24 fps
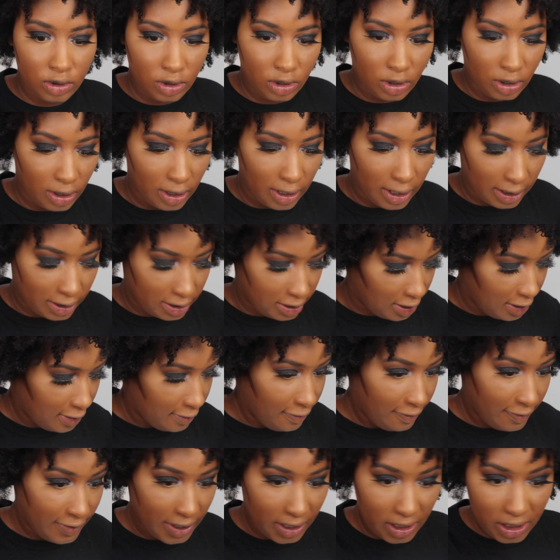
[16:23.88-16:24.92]
So let's
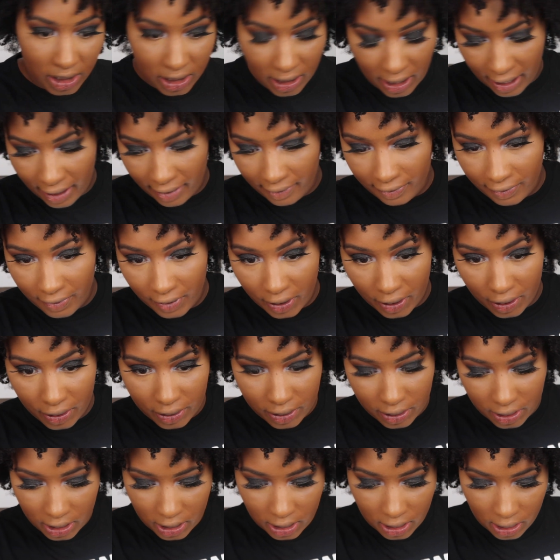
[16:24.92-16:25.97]
finish that
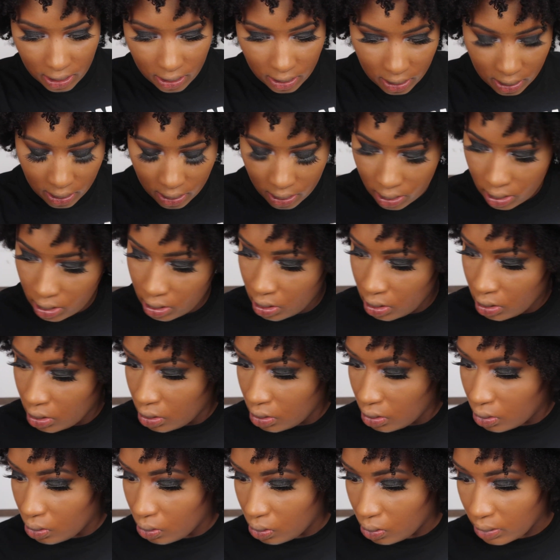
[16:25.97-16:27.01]
first.
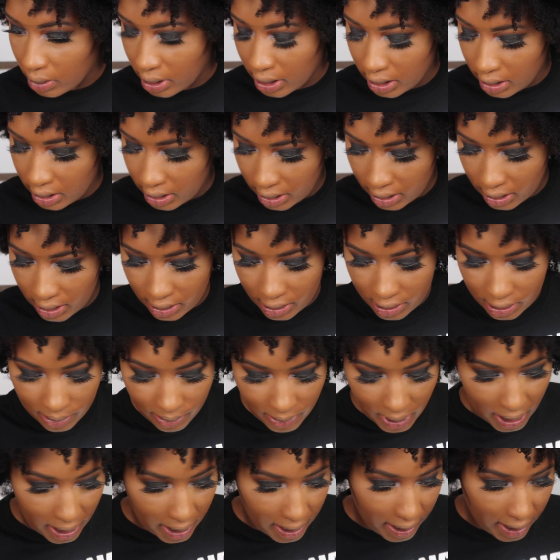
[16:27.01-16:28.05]
Where is
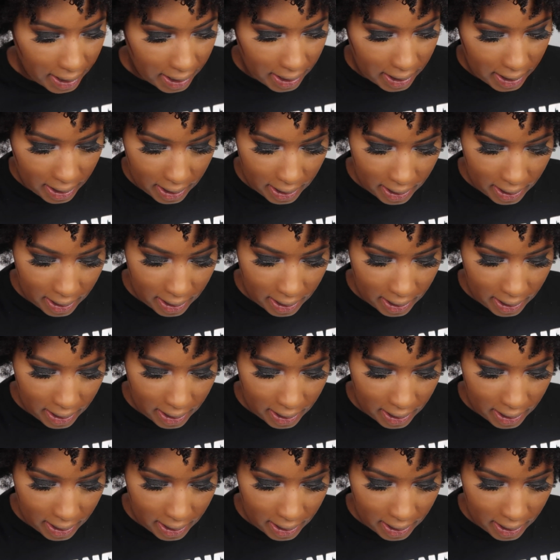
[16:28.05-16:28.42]
my...